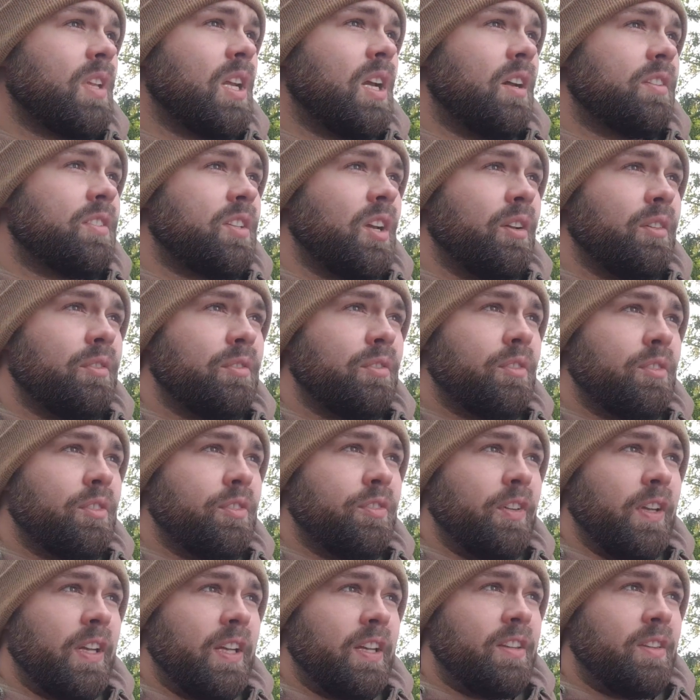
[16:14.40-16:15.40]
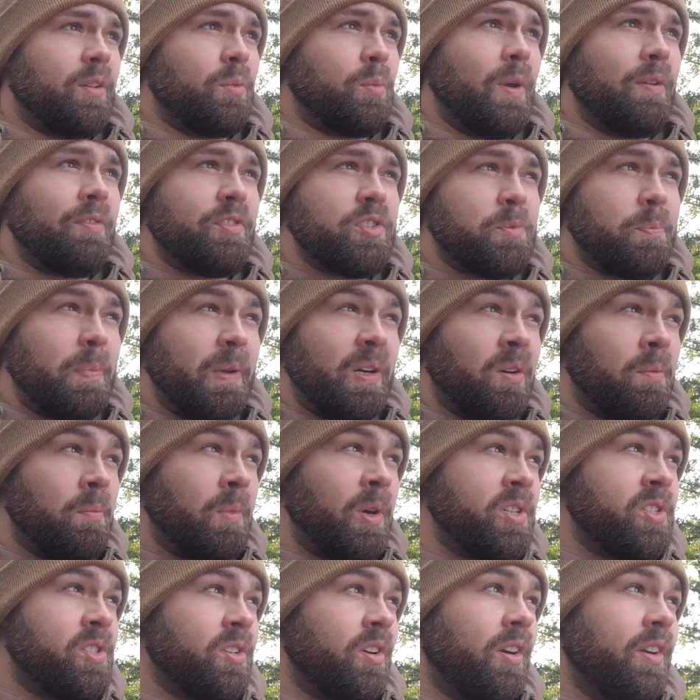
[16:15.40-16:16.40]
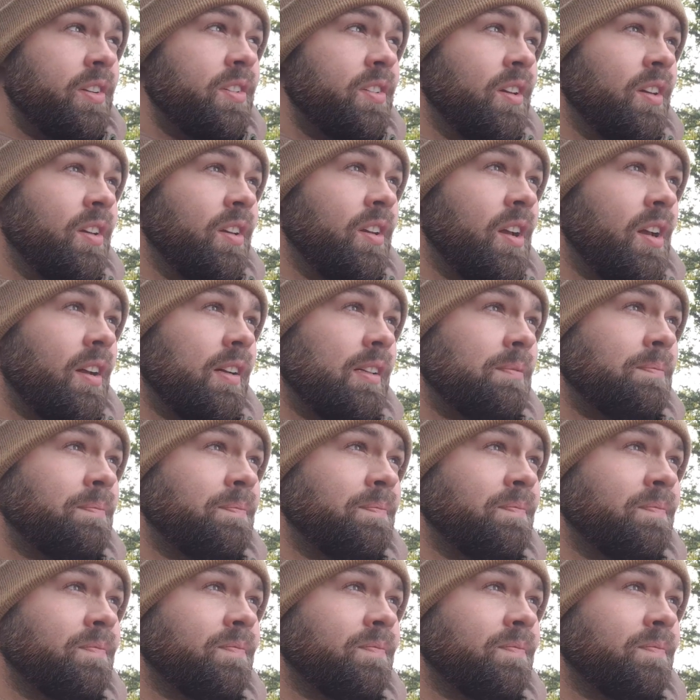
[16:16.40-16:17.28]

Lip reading: I don't think the weather's been on my side. 4